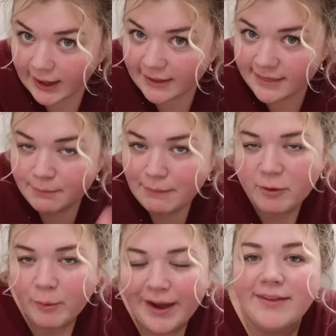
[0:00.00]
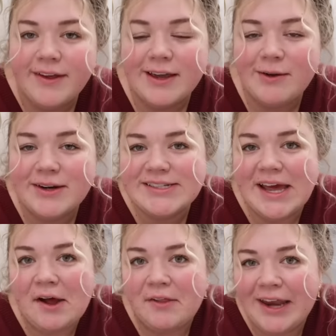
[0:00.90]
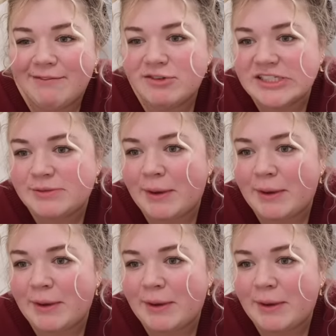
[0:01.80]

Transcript: I think by the way I look, you can tell that I've just